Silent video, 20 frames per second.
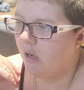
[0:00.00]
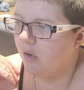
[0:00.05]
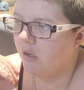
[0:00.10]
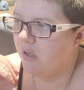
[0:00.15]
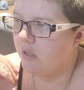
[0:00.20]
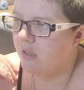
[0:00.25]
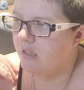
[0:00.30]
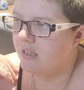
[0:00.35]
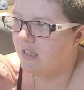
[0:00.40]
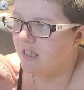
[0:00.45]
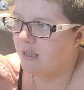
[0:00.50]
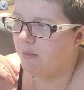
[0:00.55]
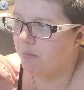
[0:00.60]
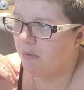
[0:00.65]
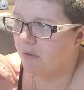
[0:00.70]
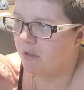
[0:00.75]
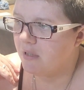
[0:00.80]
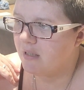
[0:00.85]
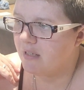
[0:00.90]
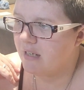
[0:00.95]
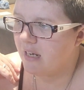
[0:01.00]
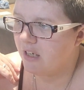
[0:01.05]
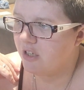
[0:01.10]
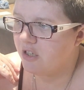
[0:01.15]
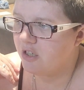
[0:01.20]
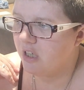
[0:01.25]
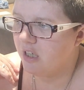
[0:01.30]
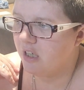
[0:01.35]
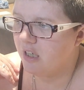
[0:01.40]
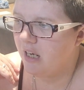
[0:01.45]
Are in the deep work
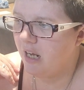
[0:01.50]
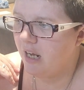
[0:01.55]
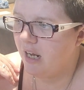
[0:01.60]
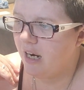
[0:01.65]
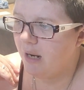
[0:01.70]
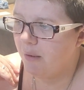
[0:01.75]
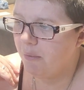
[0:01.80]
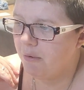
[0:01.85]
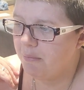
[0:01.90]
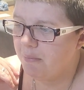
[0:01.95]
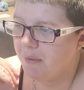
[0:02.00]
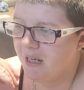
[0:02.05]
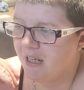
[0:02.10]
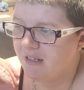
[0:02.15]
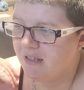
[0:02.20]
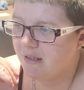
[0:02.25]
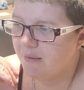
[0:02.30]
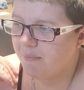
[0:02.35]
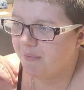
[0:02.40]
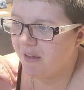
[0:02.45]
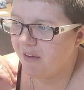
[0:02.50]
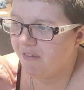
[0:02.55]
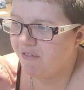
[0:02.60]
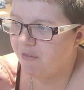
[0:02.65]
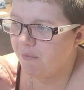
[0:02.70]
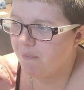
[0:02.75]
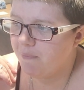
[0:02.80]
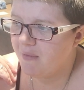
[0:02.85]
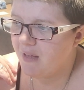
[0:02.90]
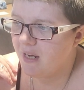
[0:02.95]
section, and I would pick something
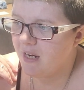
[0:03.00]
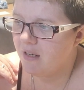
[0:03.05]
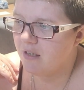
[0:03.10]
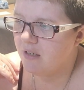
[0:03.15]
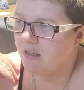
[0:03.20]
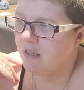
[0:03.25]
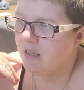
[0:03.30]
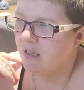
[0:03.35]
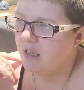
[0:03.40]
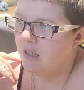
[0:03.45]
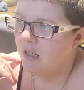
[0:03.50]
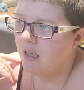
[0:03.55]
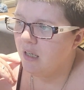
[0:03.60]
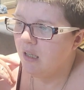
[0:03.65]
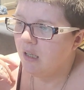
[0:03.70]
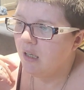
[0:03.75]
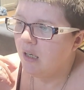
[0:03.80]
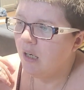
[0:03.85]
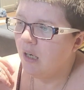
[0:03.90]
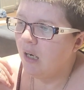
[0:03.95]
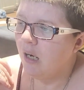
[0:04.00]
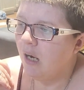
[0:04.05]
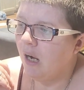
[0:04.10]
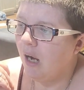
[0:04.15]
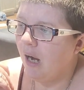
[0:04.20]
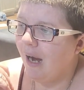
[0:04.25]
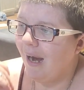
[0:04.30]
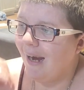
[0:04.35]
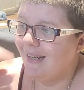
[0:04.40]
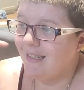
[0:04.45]
from there.
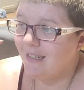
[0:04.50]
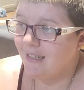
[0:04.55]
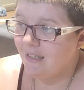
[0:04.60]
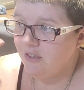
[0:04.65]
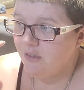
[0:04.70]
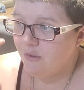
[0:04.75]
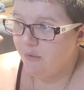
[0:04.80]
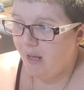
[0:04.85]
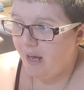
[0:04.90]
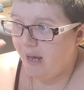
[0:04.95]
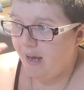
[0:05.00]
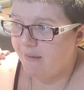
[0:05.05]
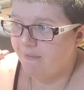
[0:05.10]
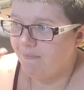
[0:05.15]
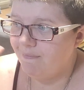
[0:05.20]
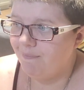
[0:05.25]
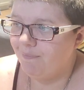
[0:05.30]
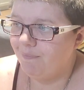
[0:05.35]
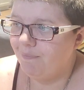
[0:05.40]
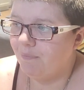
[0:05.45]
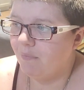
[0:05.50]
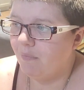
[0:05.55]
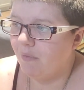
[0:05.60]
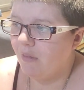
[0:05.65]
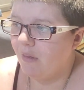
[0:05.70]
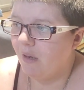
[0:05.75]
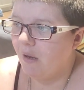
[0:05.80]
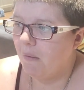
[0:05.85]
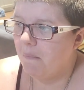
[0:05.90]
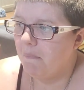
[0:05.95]
I did do that,
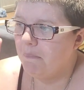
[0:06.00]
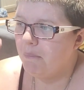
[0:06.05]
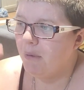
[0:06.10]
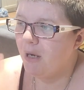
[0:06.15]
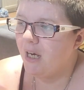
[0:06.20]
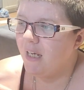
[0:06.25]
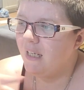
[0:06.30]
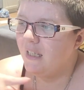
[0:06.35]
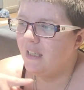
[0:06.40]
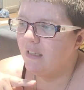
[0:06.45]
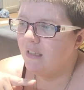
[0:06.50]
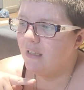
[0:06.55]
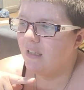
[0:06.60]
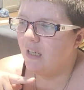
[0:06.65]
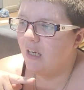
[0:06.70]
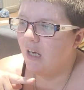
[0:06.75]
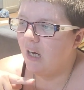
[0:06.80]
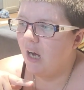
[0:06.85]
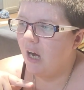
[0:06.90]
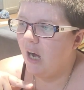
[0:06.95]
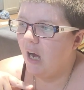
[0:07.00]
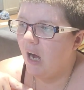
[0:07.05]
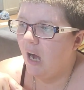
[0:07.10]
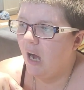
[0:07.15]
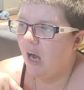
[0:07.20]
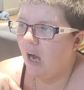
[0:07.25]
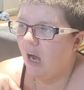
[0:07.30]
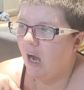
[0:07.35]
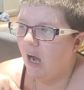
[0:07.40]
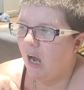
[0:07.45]
but
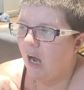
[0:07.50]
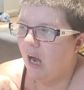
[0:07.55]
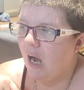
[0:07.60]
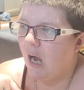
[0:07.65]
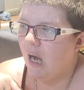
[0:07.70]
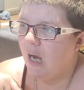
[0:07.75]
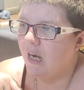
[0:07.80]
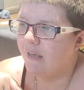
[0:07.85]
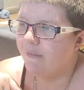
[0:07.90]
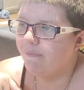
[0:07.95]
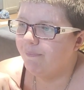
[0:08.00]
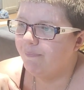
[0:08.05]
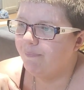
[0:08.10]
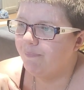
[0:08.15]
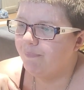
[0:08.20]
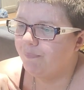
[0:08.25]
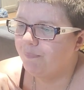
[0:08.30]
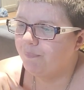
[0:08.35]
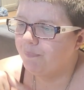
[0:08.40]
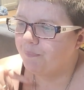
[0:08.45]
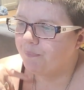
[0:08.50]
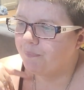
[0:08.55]
then